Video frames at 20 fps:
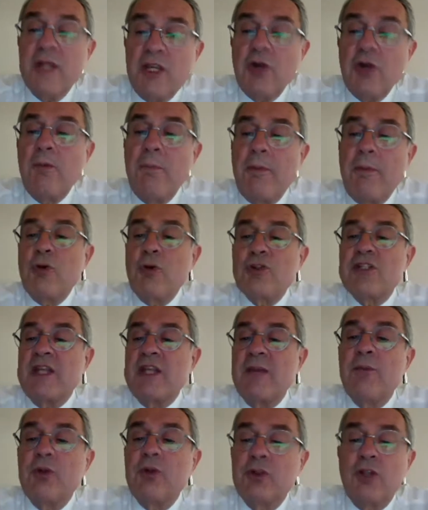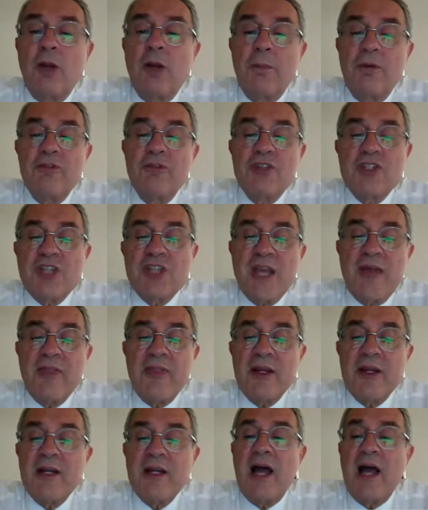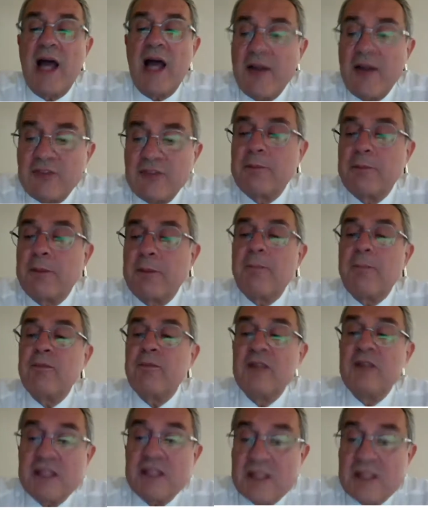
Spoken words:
and we recompose them on top of each other after